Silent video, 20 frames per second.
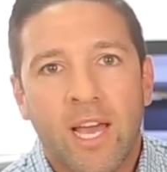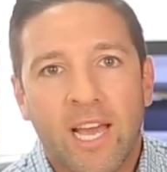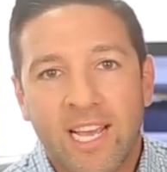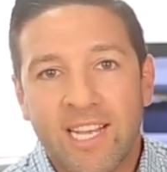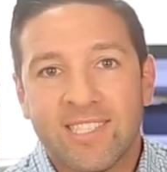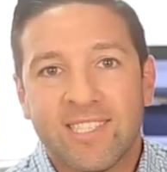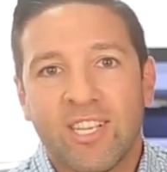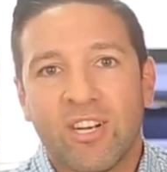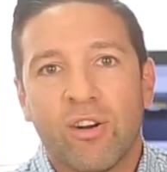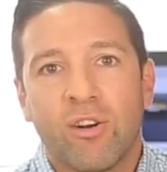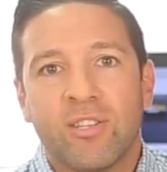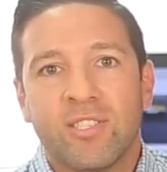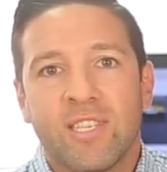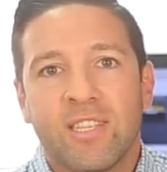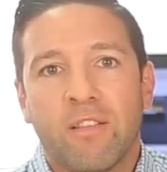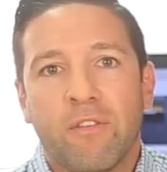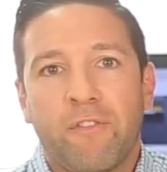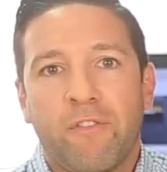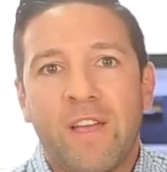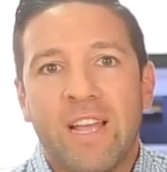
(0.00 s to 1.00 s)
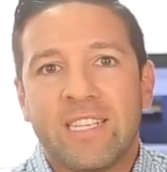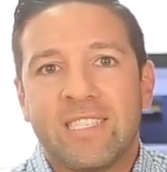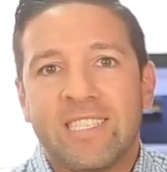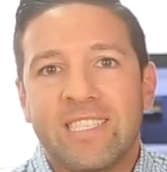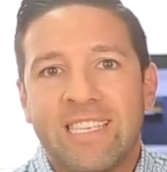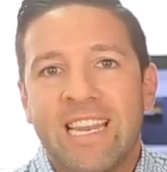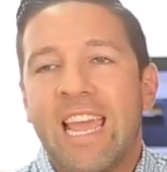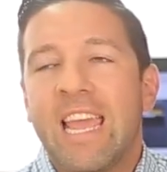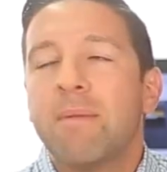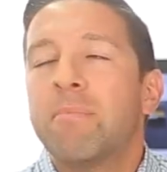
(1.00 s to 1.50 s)
I guess that earns it the
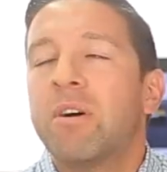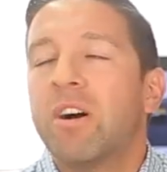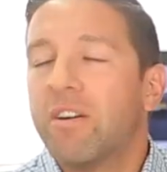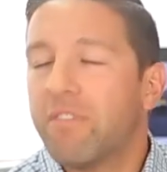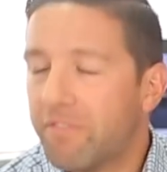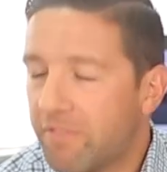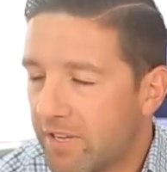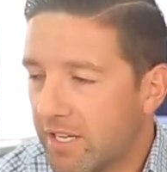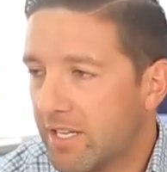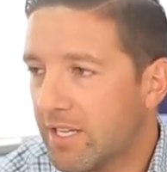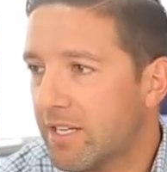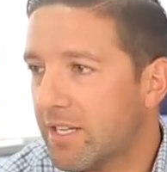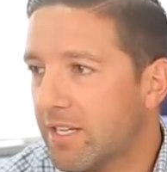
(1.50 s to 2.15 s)
fancy name of